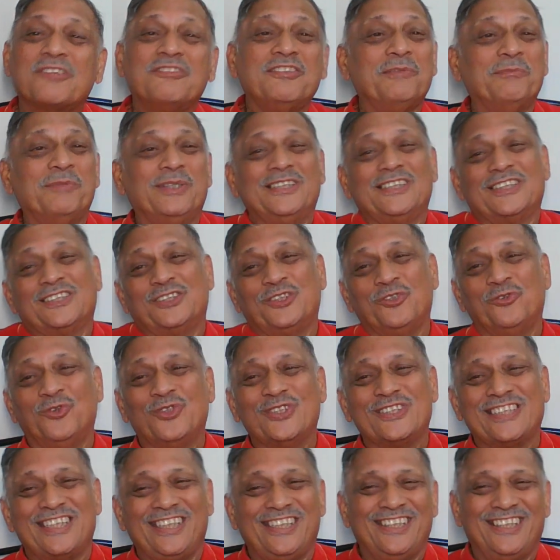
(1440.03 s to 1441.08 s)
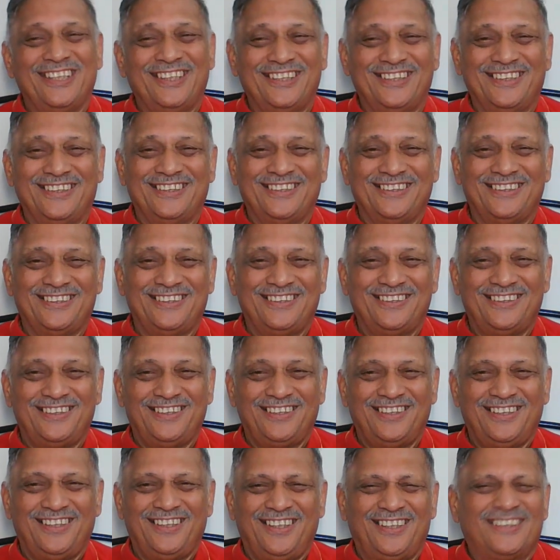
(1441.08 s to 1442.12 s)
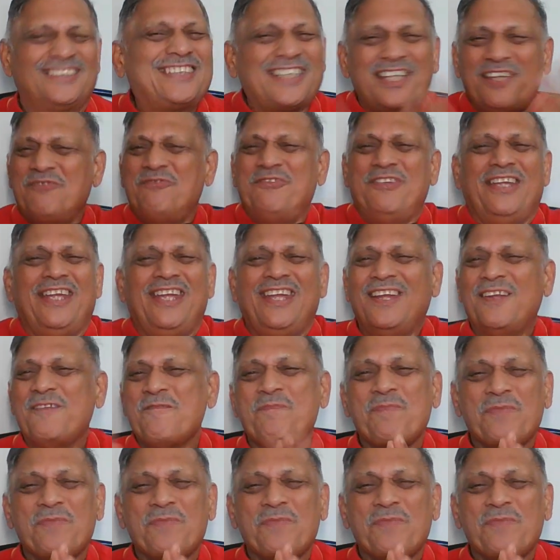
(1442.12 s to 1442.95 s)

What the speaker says: of images you will see. Same way,